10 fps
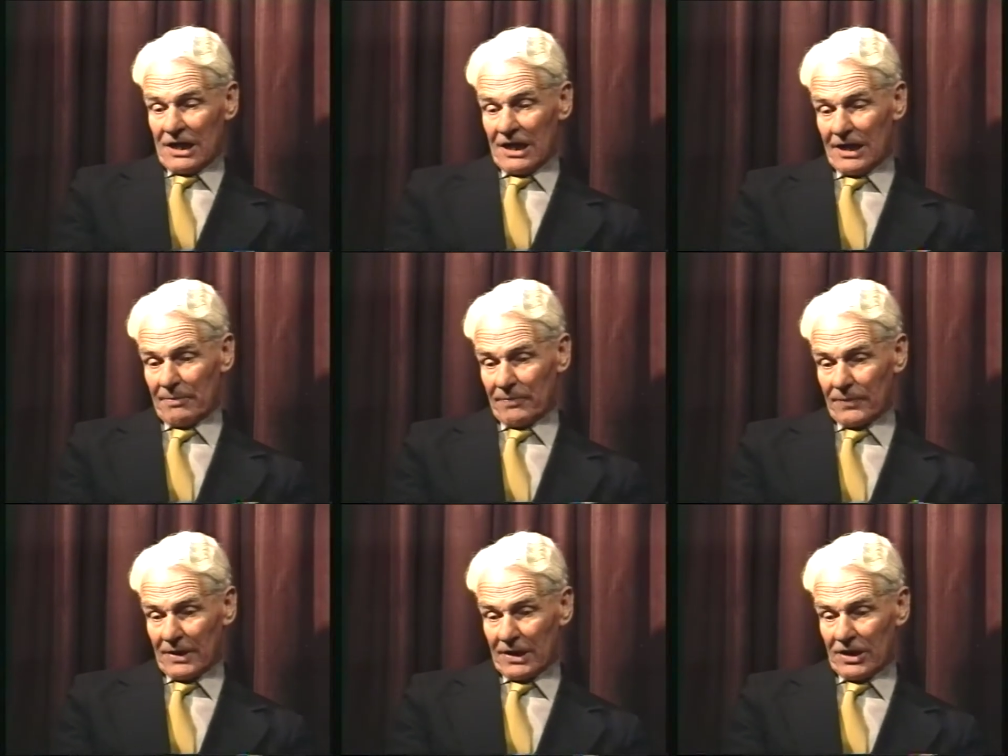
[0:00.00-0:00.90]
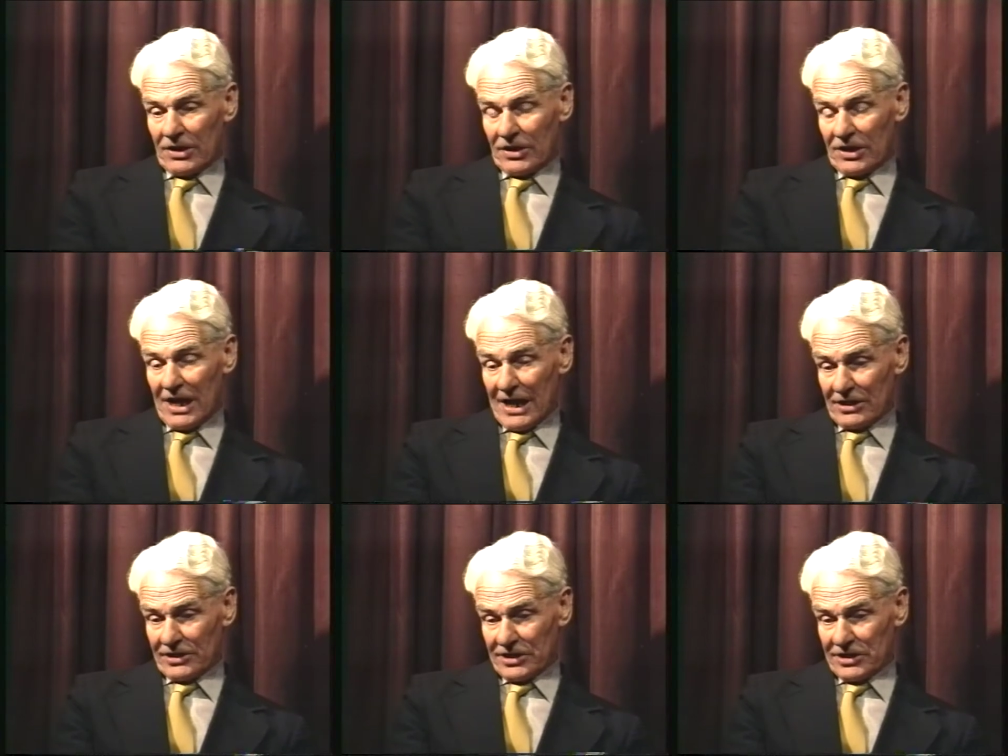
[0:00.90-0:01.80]
Um, uh, I
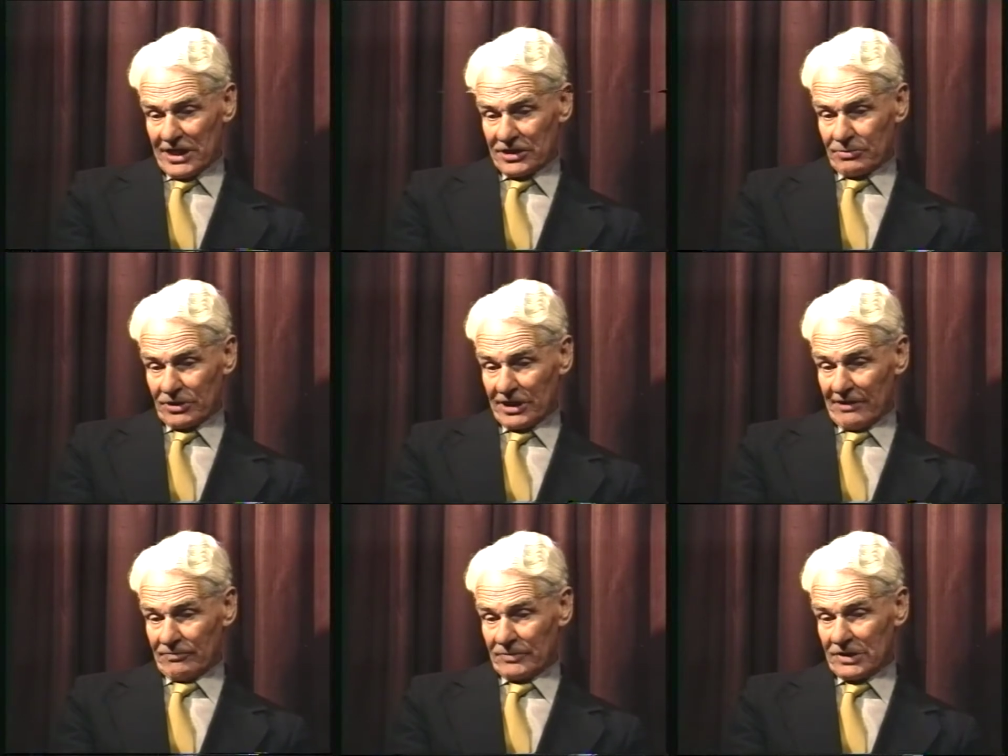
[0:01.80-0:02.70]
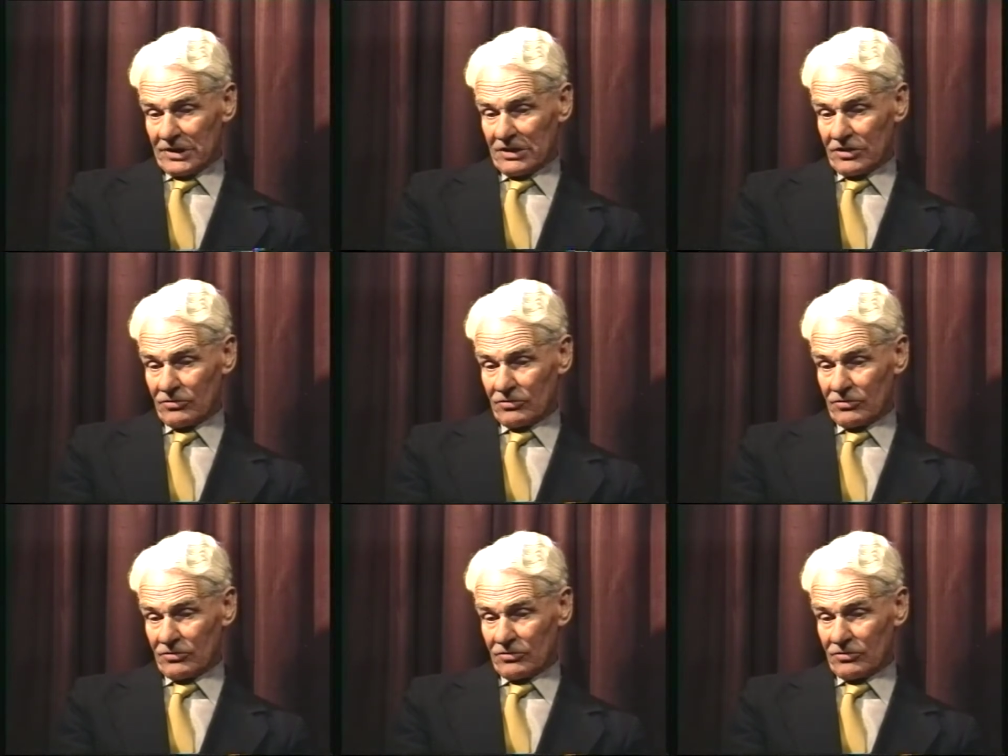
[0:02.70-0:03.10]
got in touch with the government